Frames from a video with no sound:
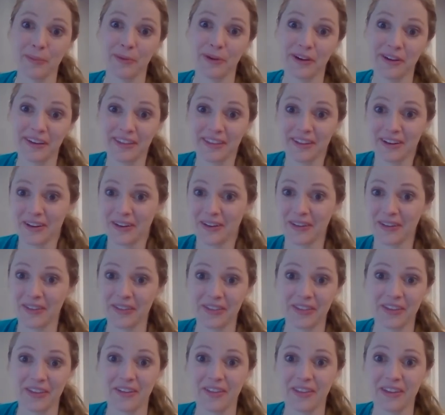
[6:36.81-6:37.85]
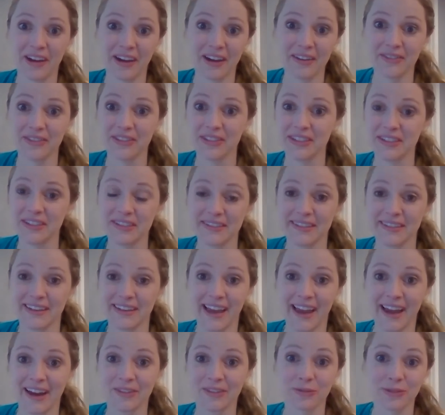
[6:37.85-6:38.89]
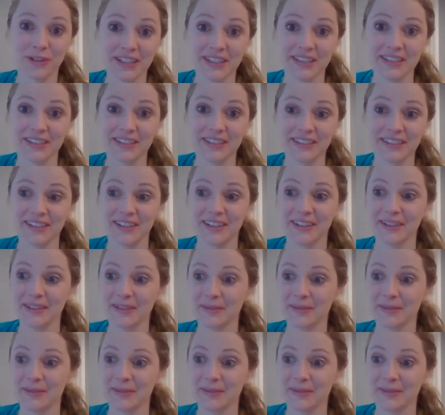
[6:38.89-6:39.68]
putting their lives at risk